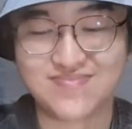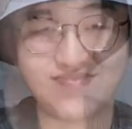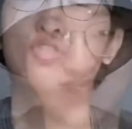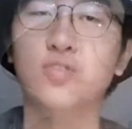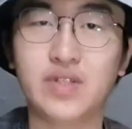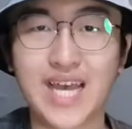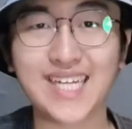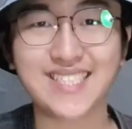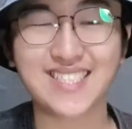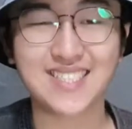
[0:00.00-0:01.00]
So
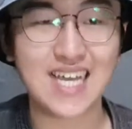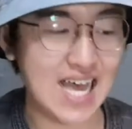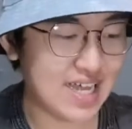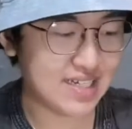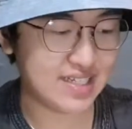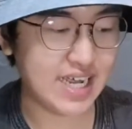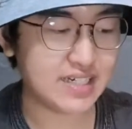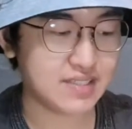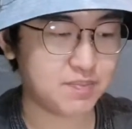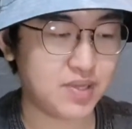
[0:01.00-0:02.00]
next, let
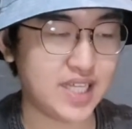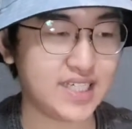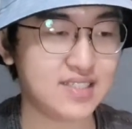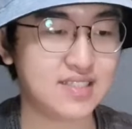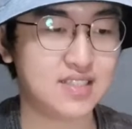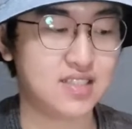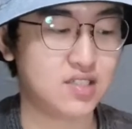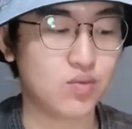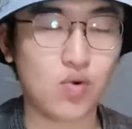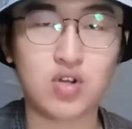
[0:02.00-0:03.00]
us place
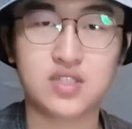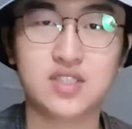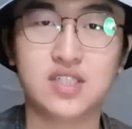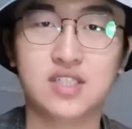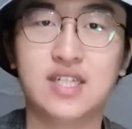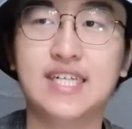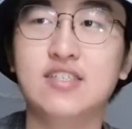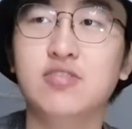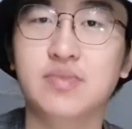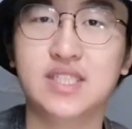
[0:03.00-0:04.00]
the
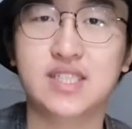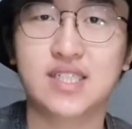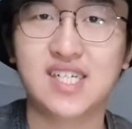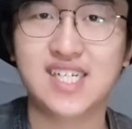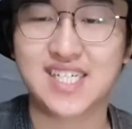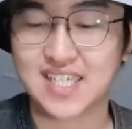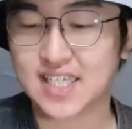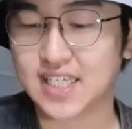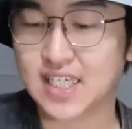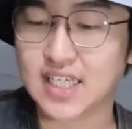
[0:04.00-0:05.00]
salinometer
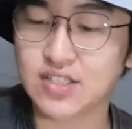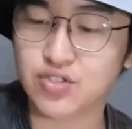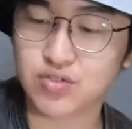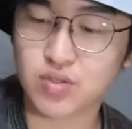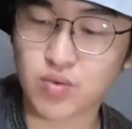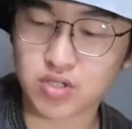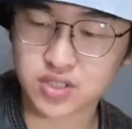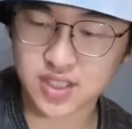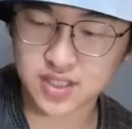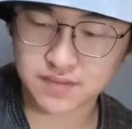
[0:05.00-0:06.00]
into the
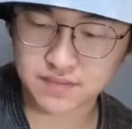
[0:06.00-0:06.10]
water